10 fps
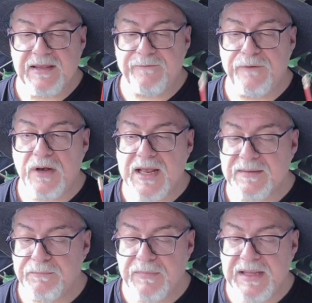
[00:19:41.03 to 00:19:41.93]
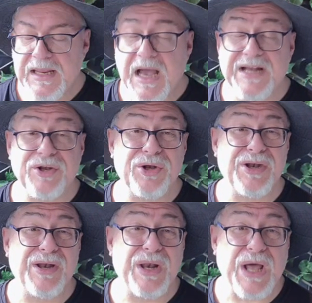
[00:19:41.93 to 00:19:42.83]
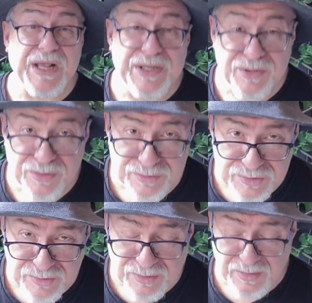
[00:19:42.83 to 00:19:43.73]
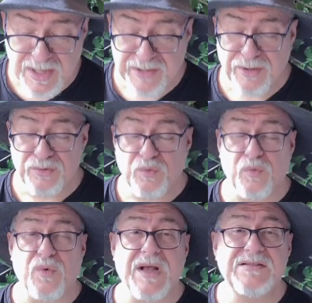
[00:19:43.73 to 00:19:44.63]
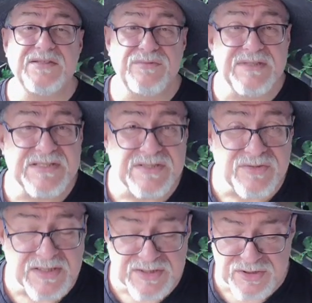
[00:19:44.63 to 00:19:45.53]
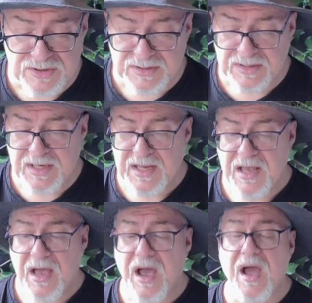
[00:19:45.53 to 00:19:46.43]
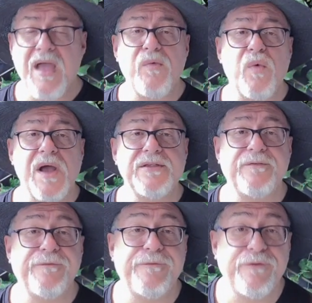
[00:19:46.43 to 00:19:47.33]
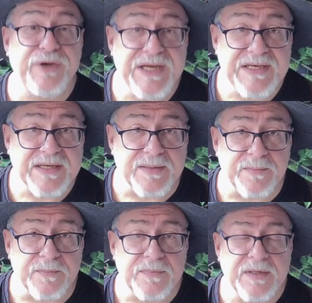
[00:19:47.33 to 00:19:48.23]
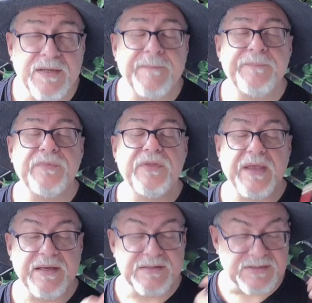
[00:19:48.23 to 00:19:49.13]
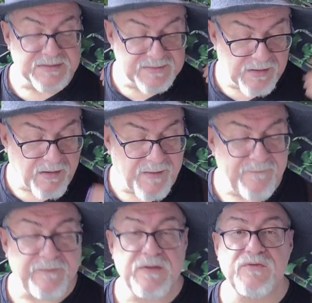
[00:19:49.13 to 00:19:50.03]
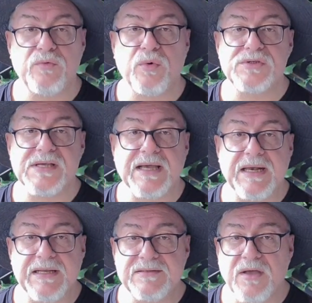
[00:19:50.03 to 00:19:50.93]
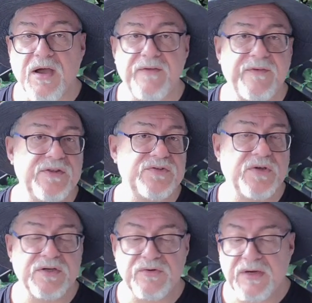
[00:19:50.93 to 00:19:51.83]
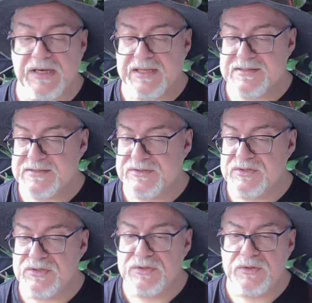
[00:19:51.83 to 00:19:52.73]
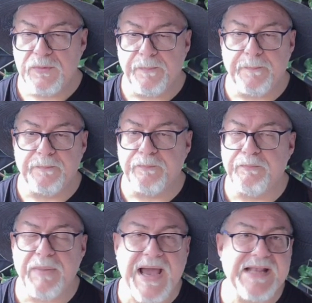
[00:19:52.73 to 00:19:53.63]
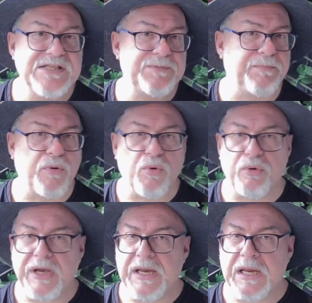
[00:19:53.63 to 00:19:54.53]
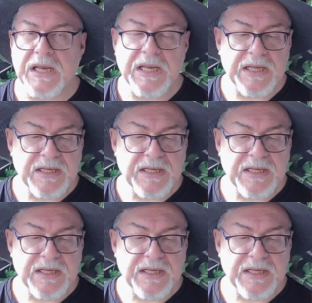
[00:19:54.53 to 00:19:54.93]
If you're like me, I don't like control. I don't want a restriction. I want freedom. Then dive into watercolor, dive into acrylics, do paint pouring